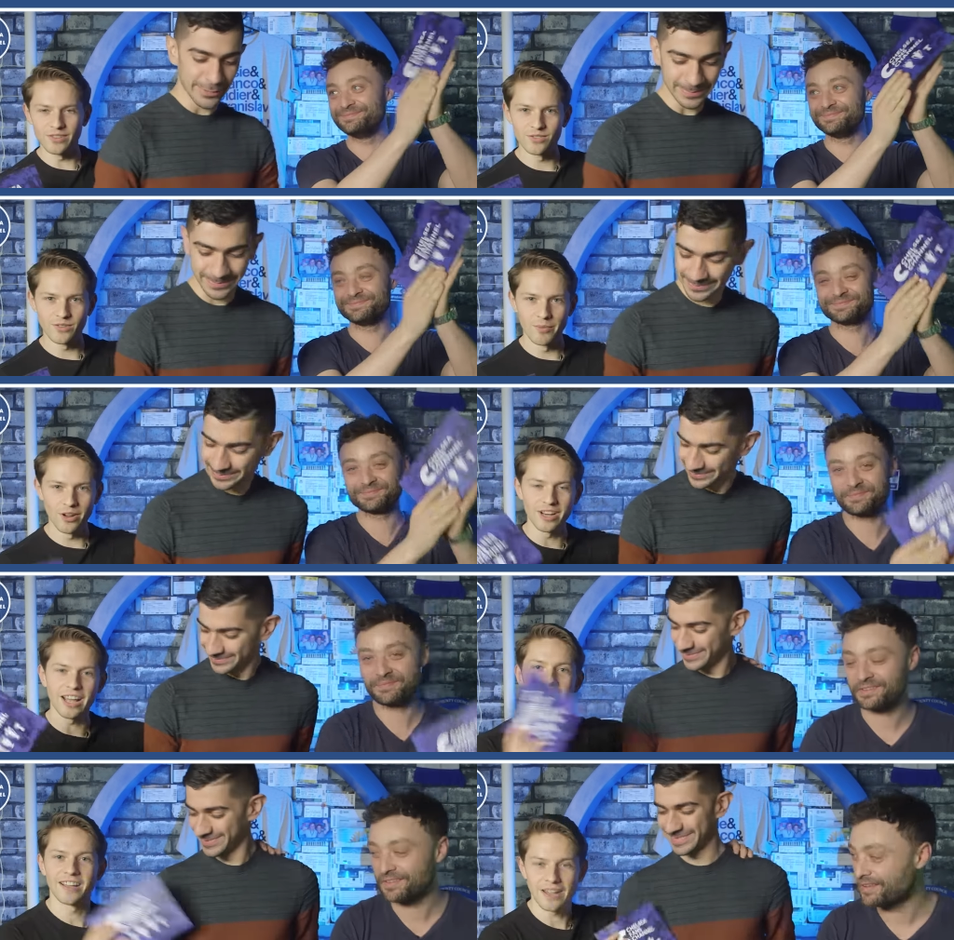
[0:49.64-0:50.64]
Speaker 1: this Rob. Is Ramon.
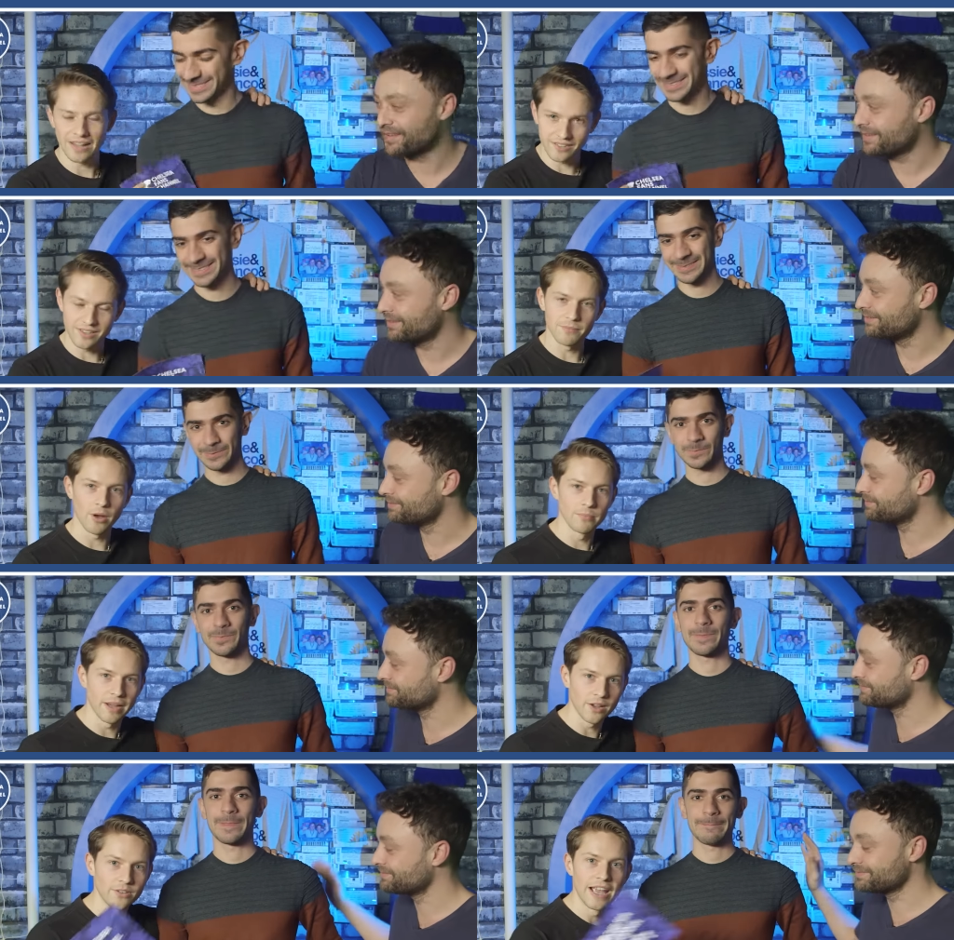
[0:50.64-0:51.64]
Uh, as I said, mowing
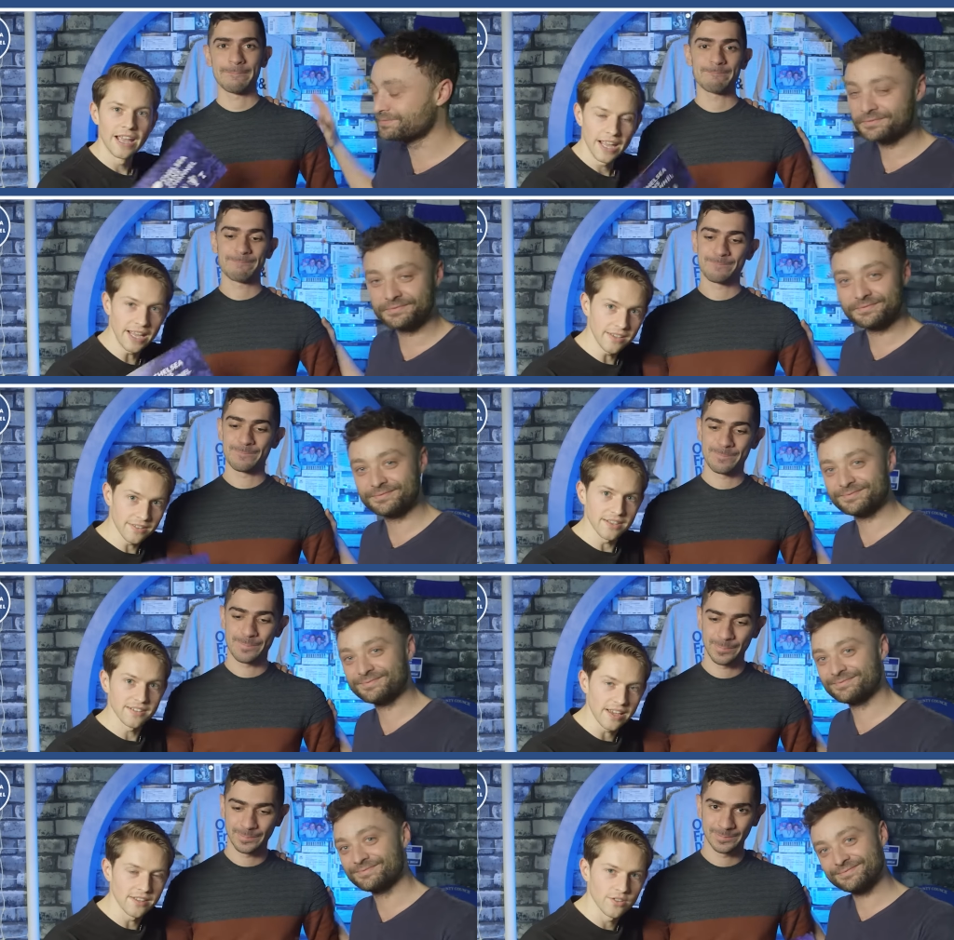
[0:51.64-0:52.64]
meadows. He is going to
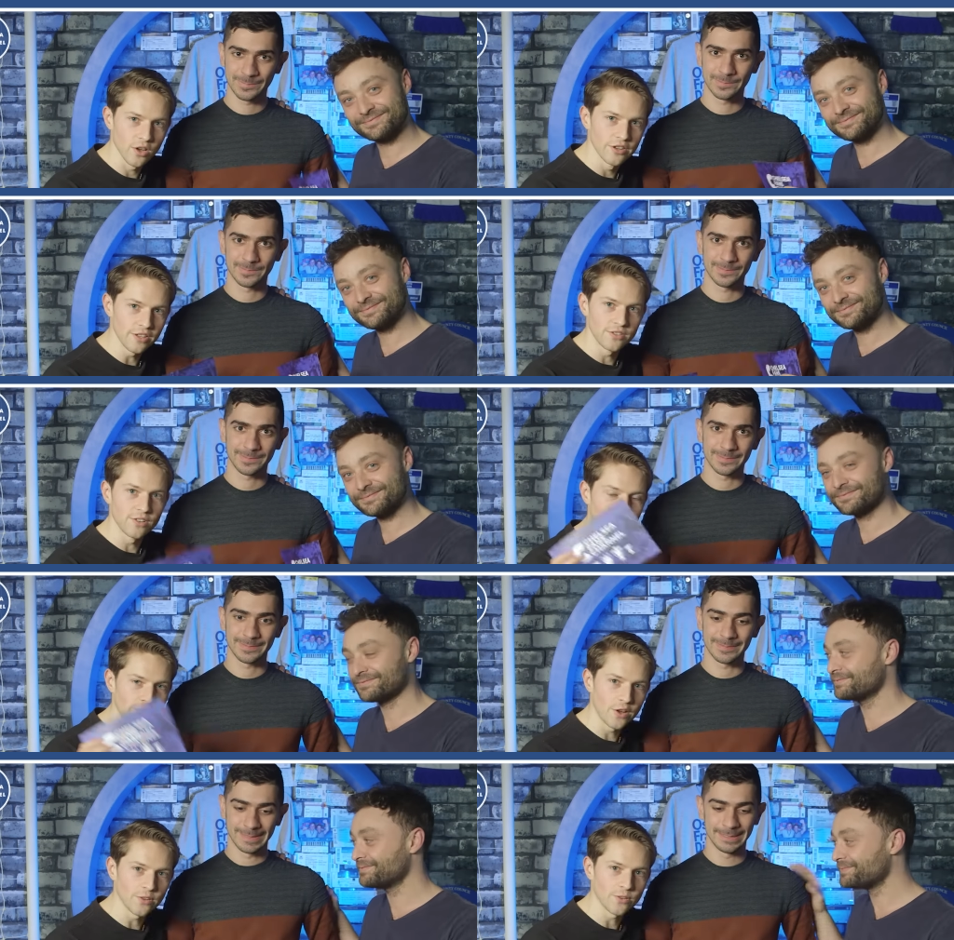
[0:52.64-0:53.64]
take this on. This is his
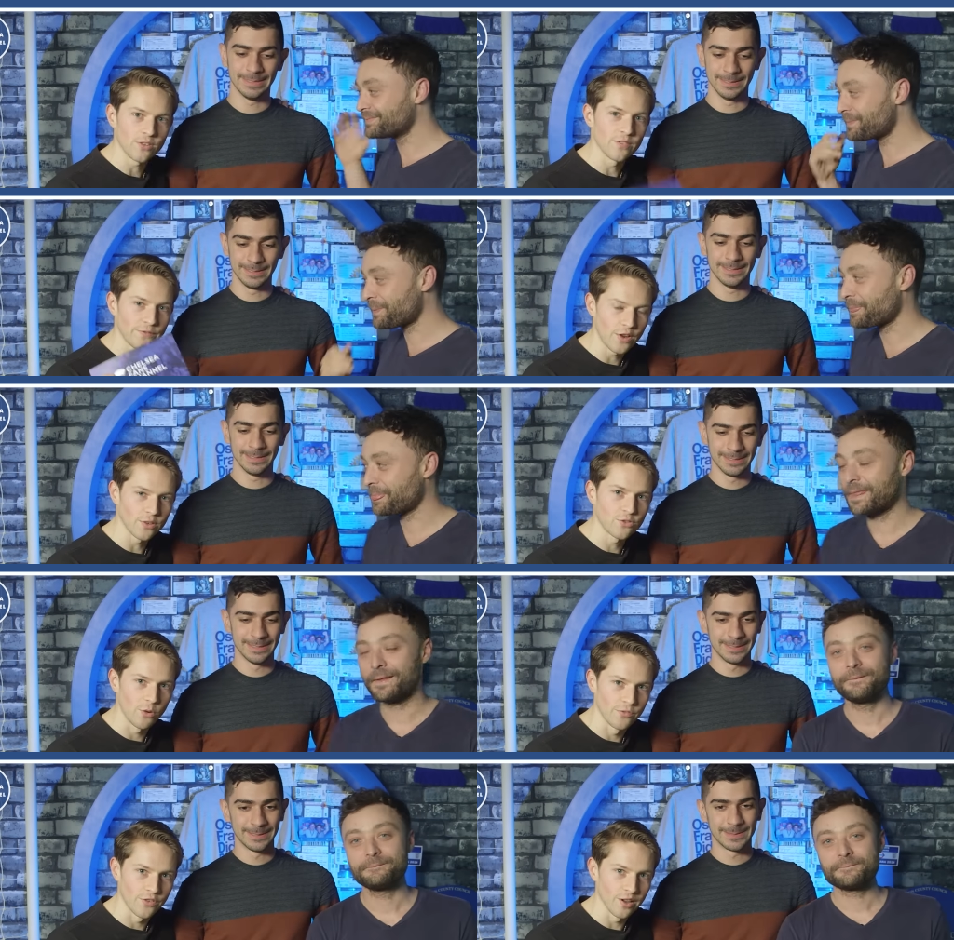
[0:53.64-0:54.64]
first first
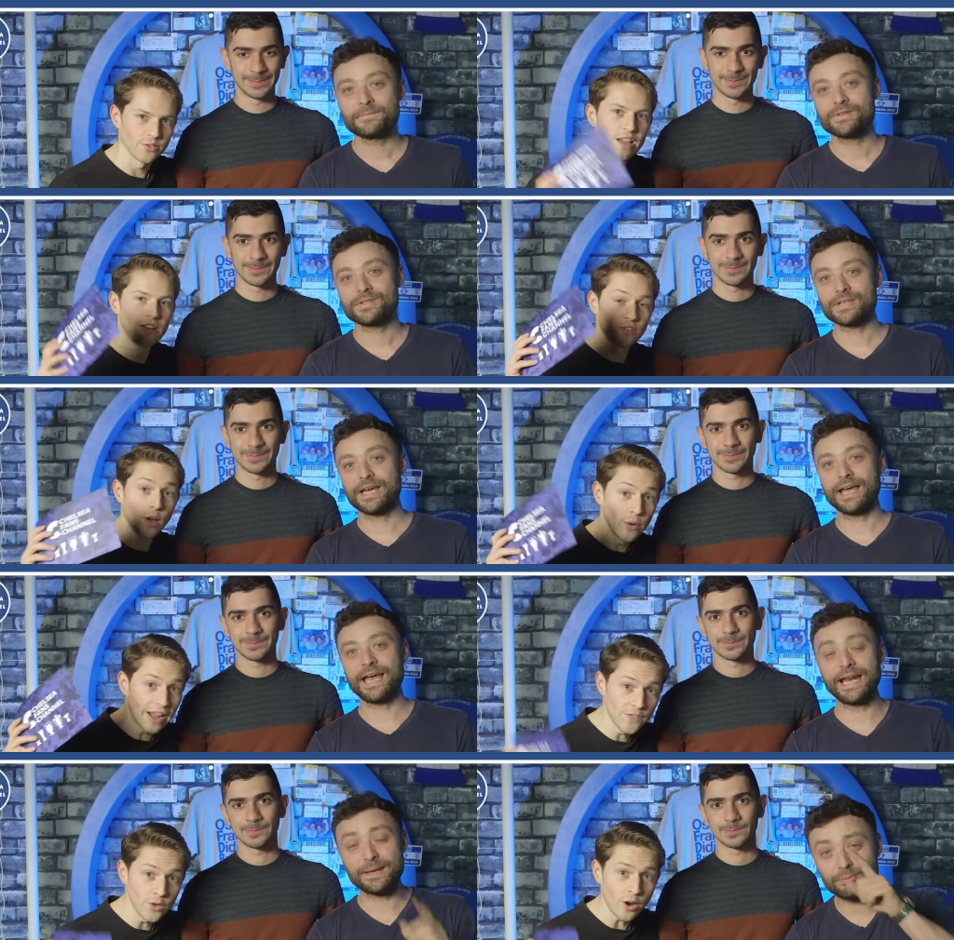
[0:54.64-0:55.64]
job for us. So,
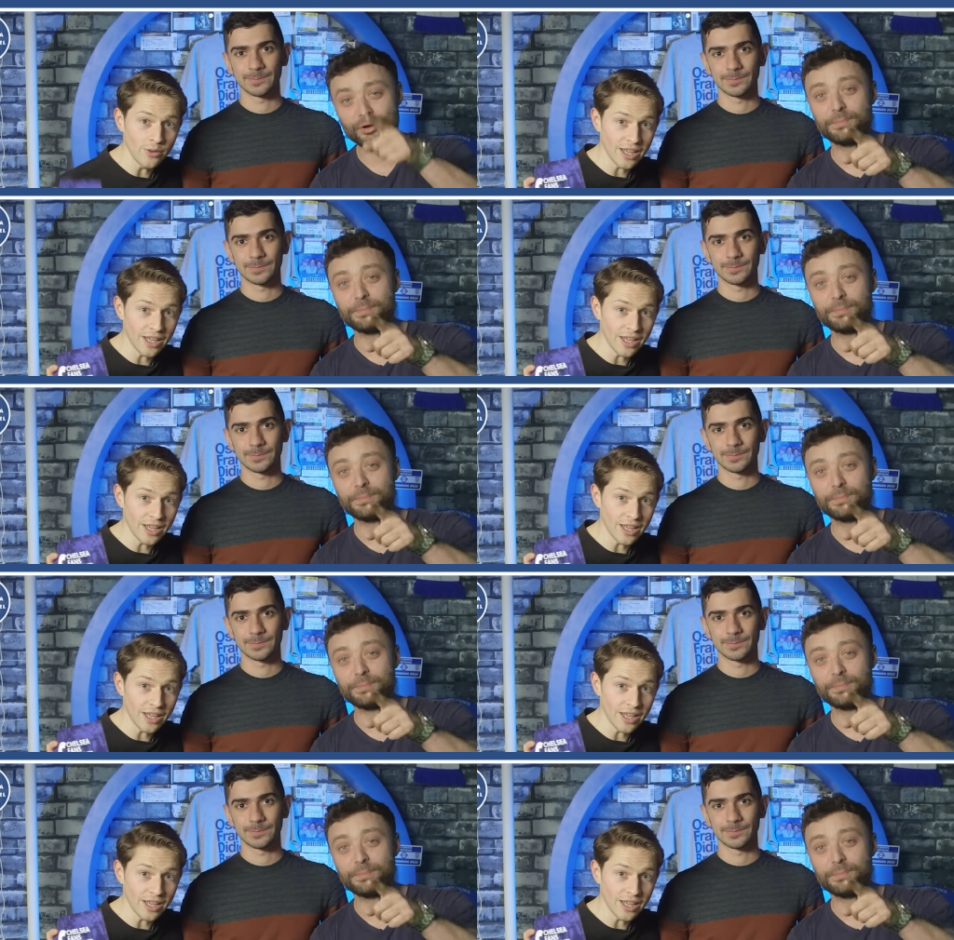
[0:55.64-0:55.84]
if any you don't